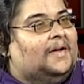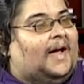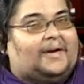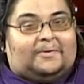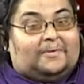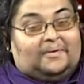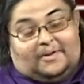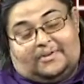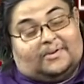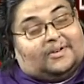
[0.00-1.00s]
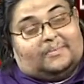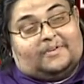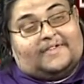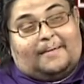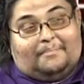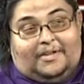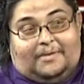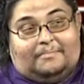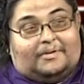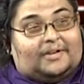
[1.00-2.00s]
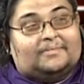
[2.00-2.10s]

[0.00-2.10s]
I don't know how they thought it was happening, but